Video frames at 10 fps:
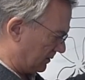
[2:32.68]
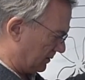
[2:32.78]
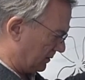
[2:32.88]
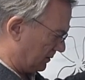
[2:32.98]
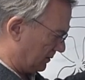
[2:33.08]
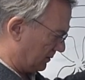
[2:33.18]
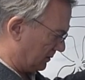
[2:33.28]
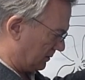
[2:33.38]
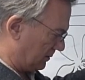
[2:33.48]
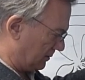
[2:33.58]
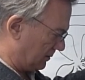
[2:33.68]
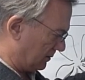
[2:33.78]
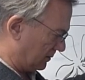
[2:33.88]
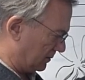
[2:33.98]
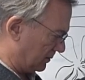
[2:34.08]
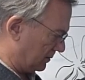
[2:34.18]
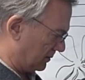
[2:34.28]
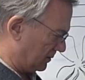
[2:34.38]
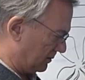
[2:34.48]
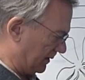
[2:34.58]

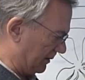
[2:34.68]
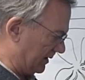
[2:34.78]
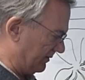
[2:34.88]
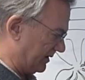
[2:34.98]
[no speech]